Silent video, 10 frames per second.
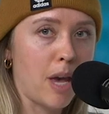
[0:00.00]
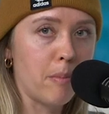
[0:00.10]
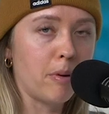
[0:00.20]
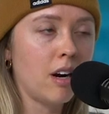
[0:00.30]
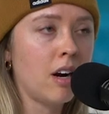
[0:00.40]
on
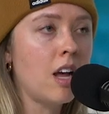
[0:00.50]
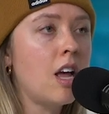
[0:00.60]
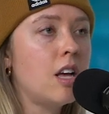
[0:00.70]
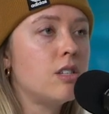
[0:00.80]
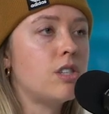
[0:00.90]
paper.
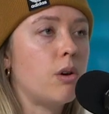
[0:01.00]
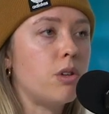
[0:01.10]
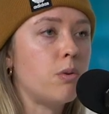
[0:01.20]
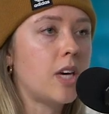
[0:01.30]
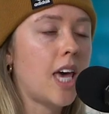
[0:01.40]
So
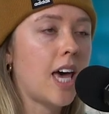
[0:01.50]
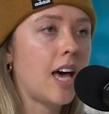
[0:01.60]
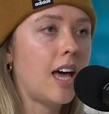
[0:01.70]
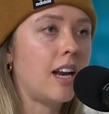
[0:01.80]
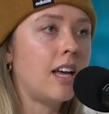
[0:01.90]
you
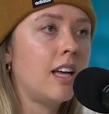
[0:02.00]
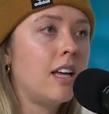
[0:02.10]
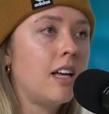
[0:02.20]
can